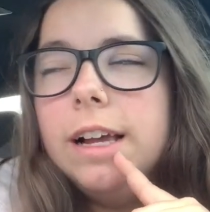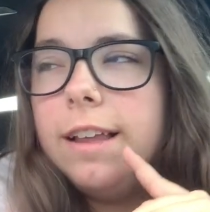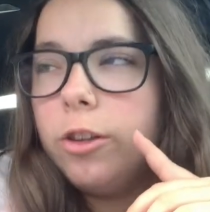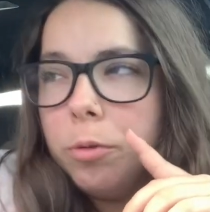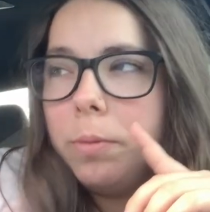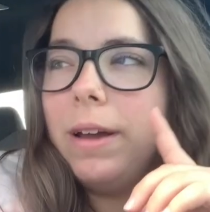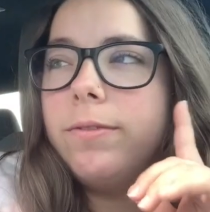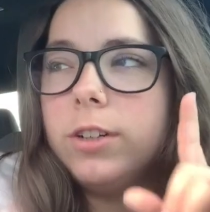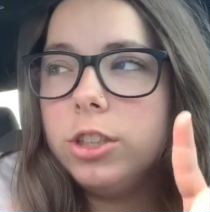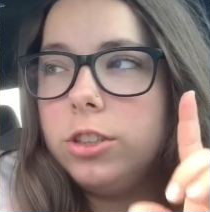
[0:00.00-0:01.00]
This will be my
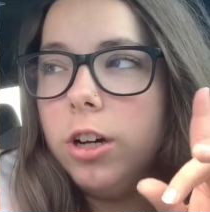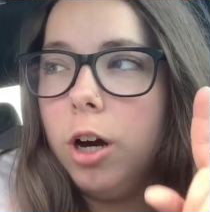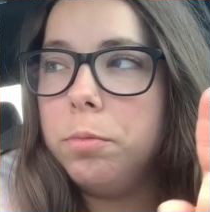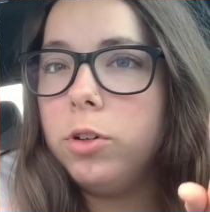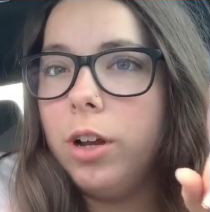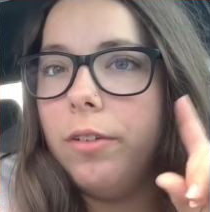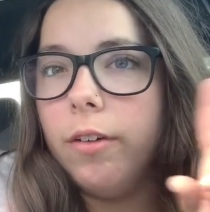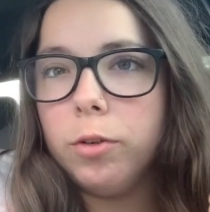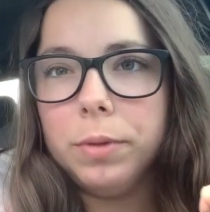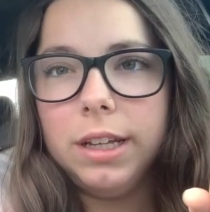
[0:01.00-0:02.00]
first upload I've
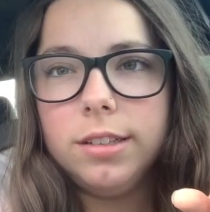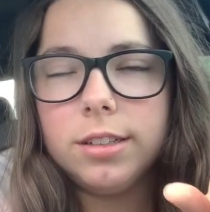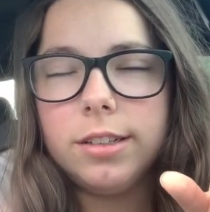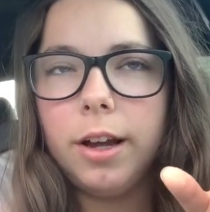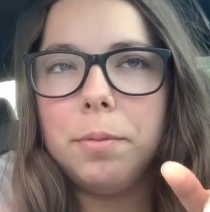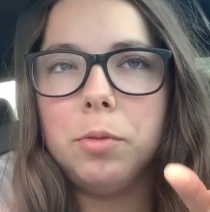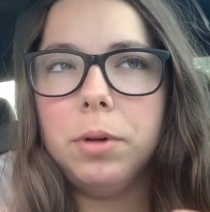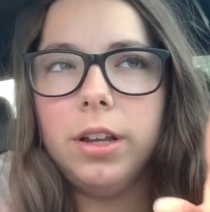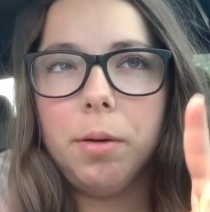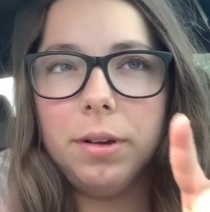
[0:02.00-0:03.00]
ever missed, because I upload
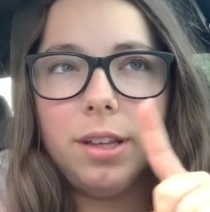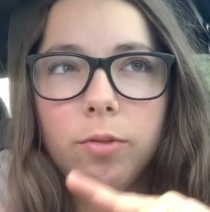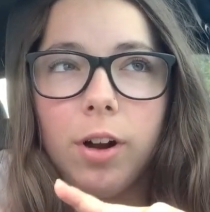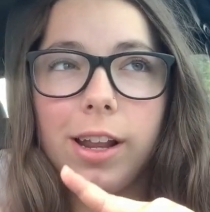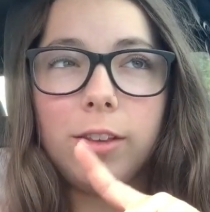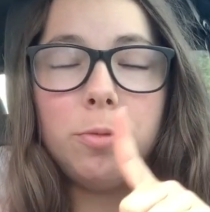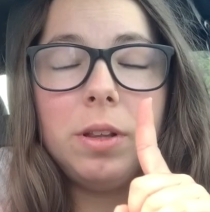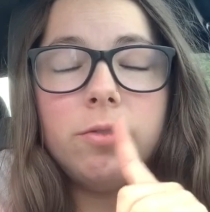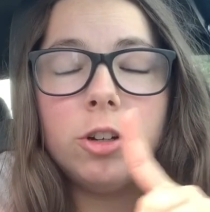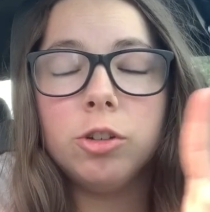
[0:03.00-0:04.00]
Monday, Wednesday, Friday. This will be
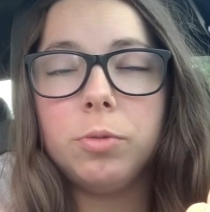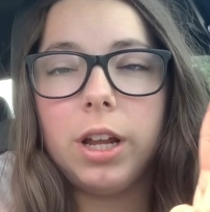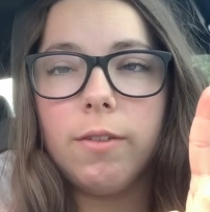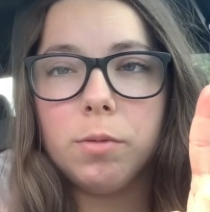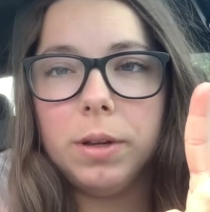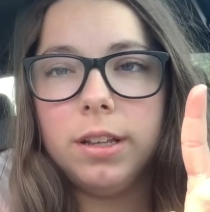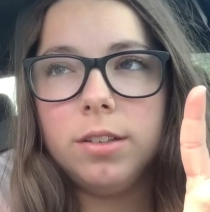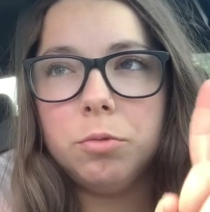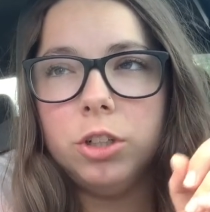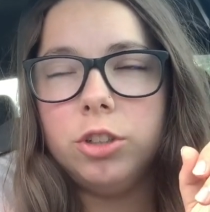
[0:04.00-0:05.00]
the first one I ever
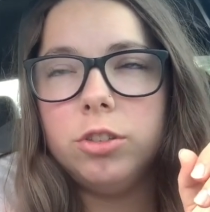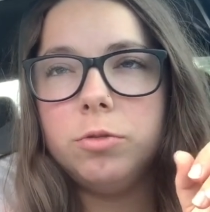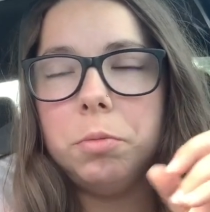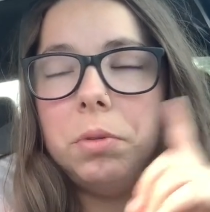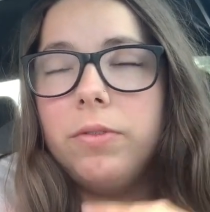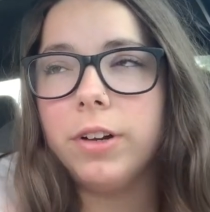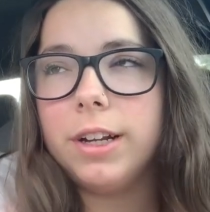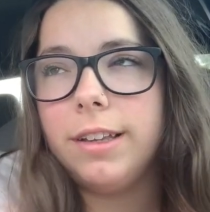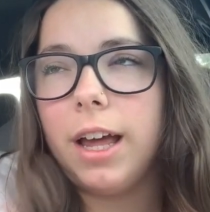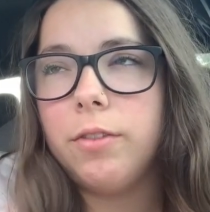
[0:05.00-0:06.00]
miss, which will be very
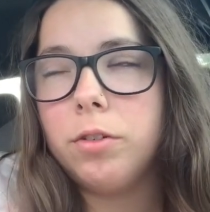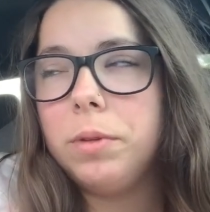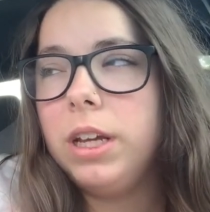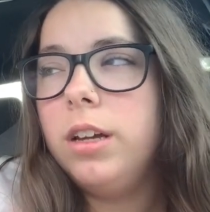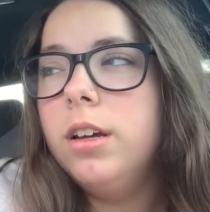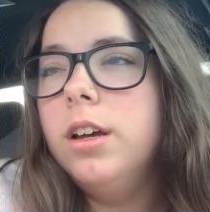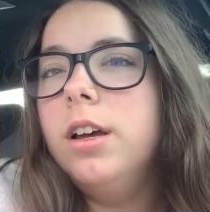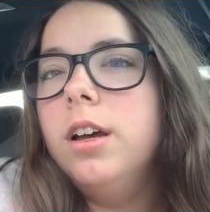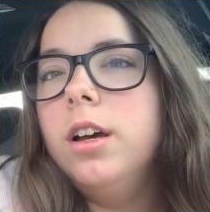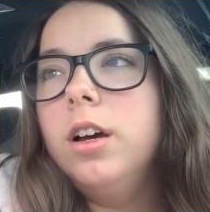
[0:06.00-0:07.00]
sad for me,
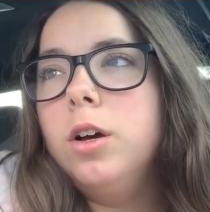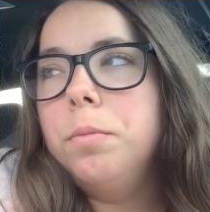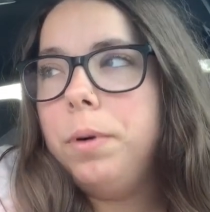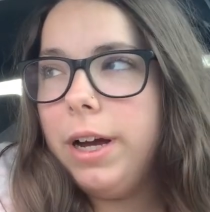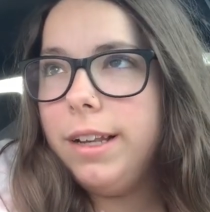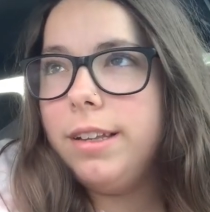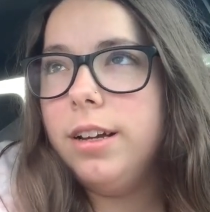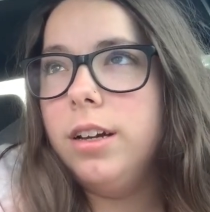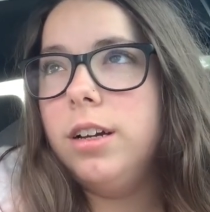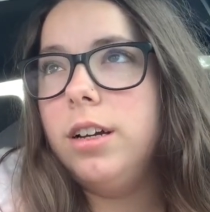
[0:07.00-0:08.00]
but
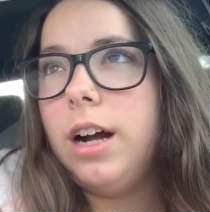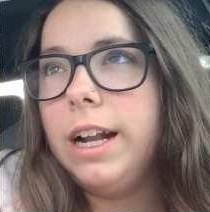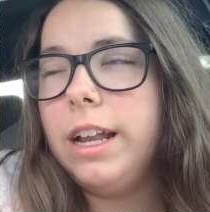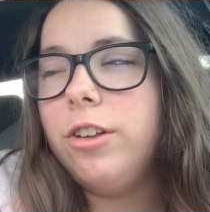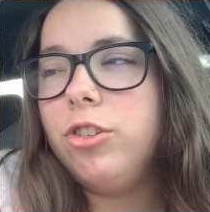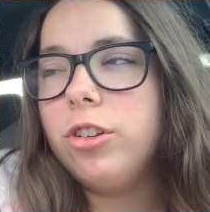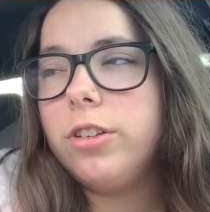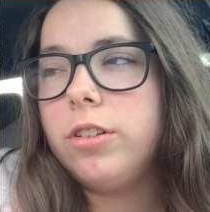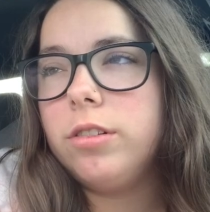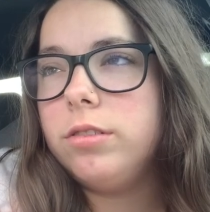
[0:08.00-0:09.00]
I need to
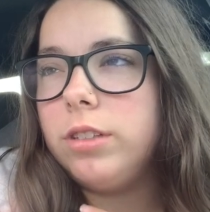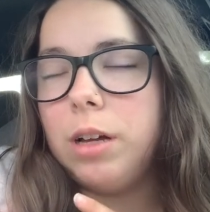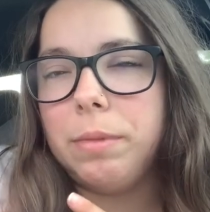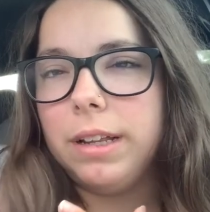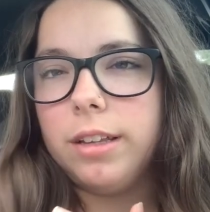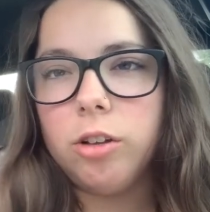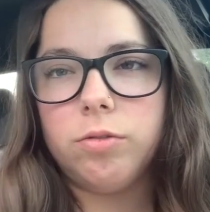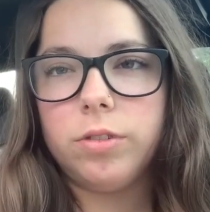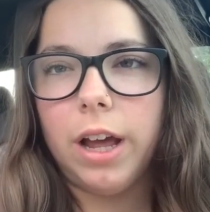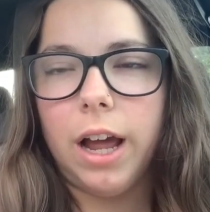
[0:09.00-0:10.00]
just let
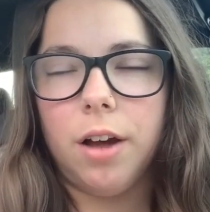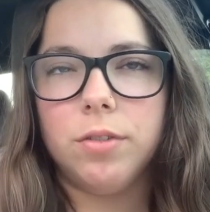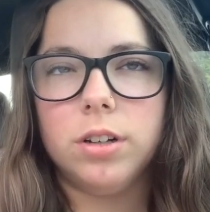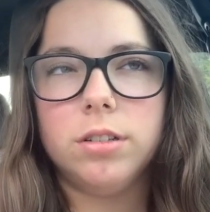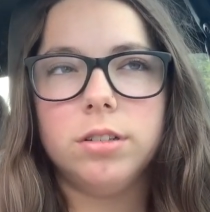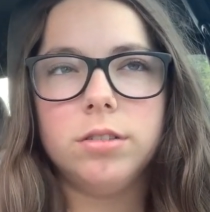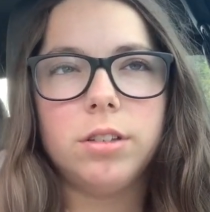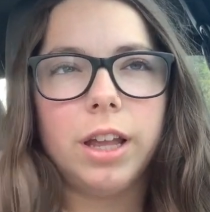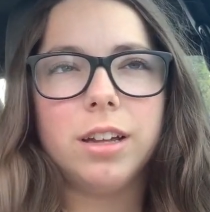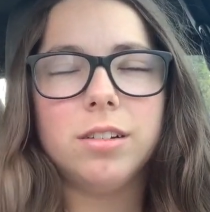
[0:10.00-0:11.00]
myself have
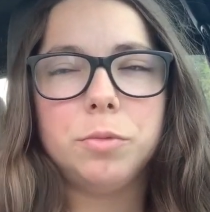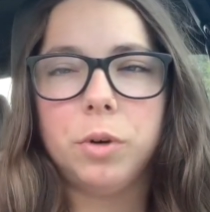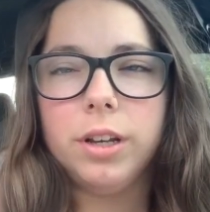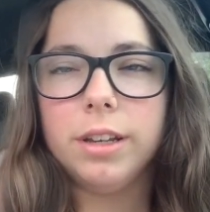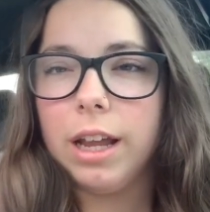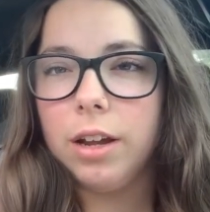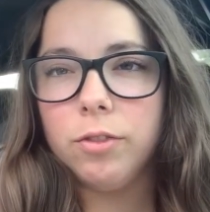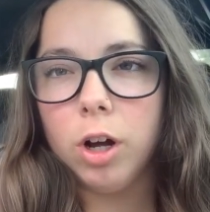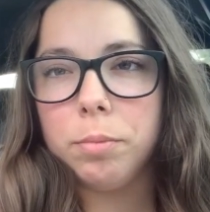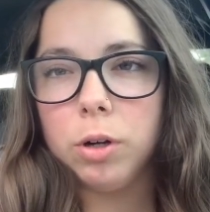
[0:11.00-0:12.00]
like one day of
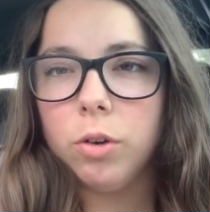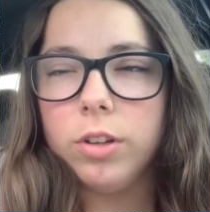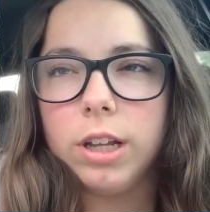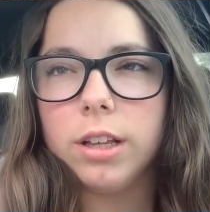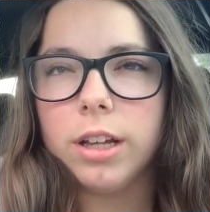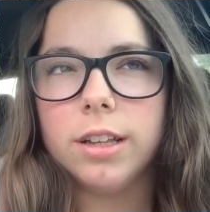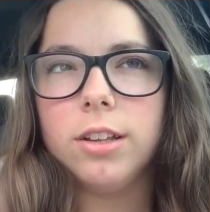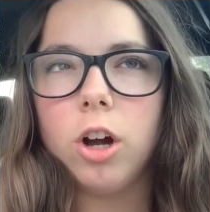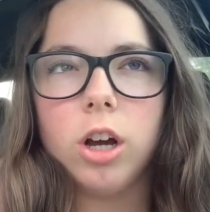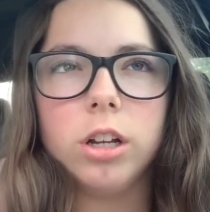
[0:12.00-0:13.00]
not posting. Like, it's
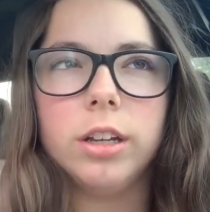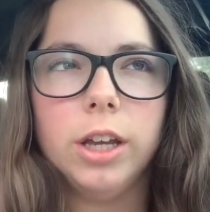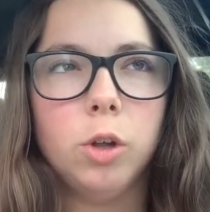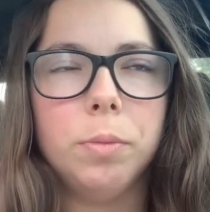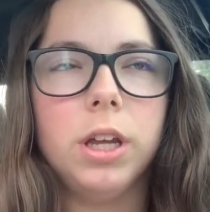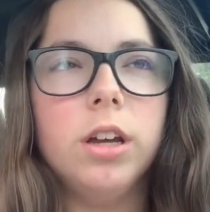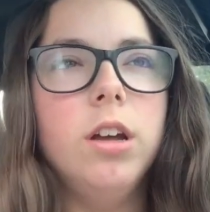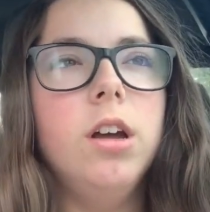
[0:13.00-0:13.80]
not gonna kill me,